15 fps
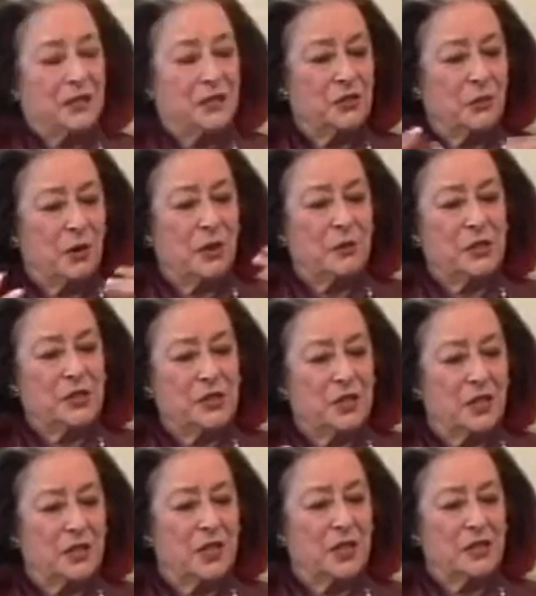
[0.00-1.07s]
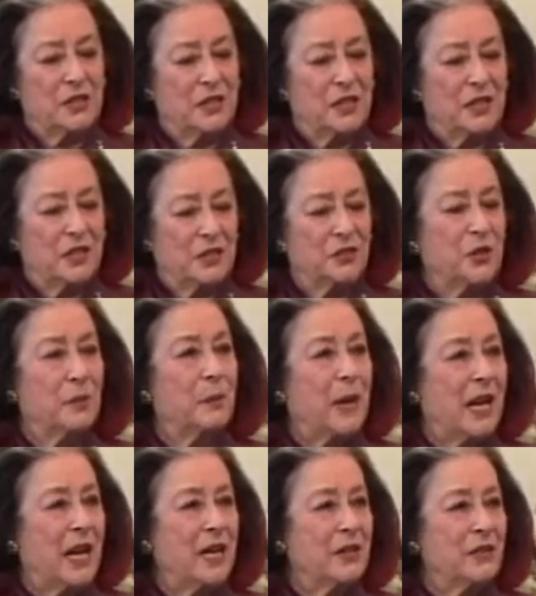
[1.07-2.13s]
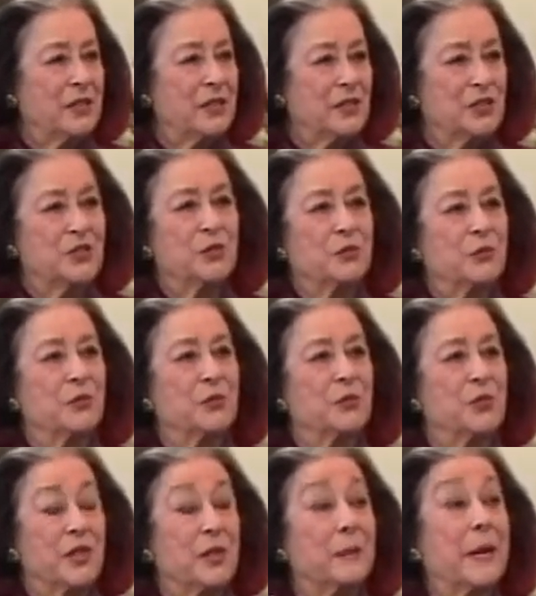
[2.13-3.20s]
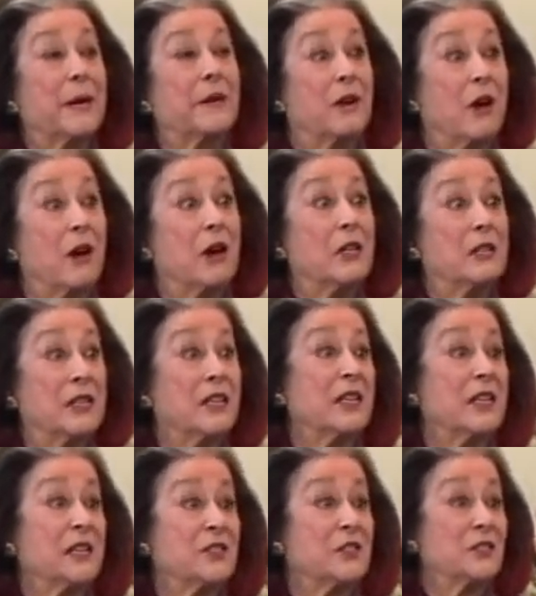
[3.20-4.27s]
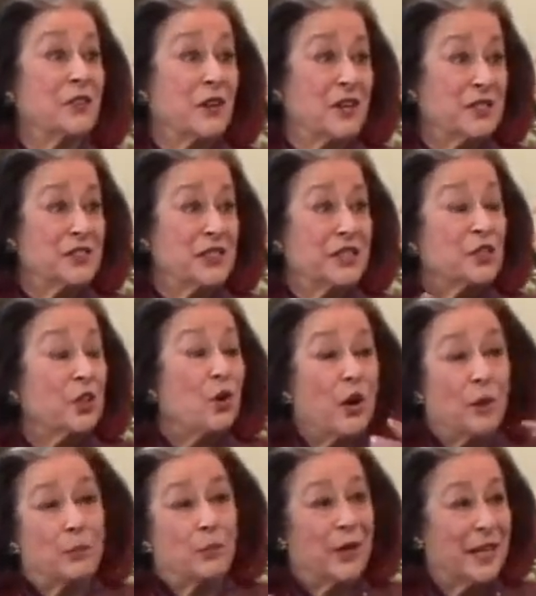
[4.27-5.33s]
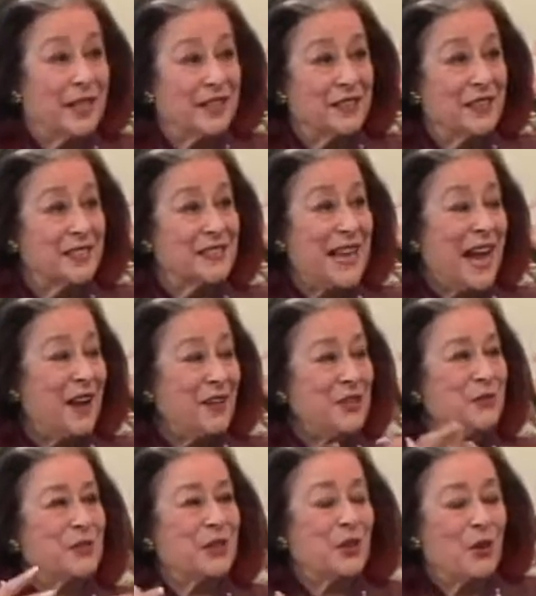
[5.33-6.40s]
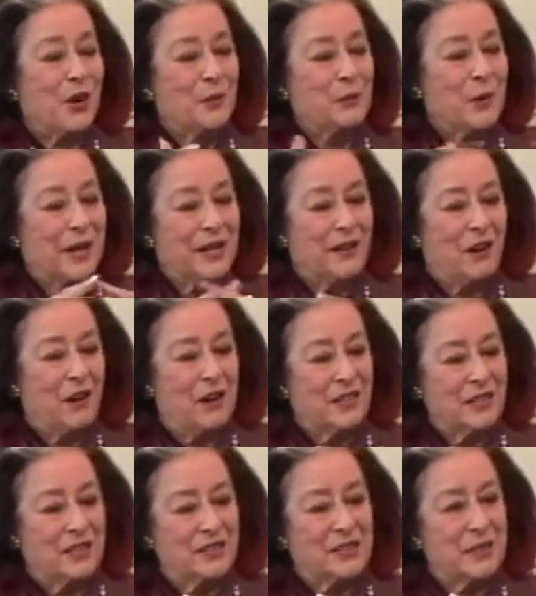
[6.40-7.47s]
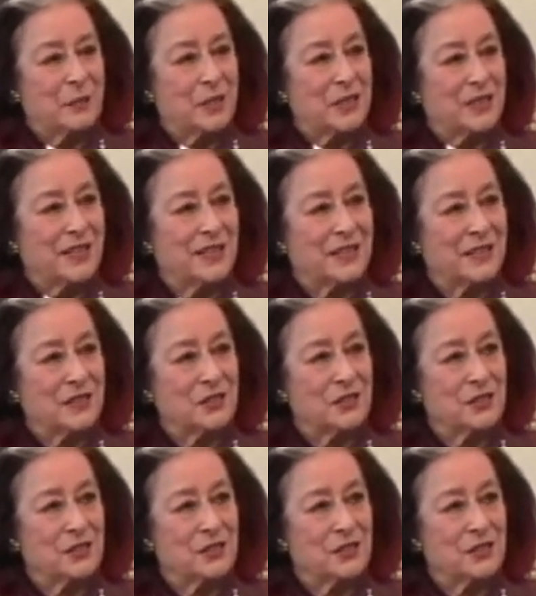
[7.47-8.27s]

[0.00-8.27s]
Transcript: this, you always, uh, in your bio, it says you, you think about art as far as incorporating things. How do you incorporate art in something like this?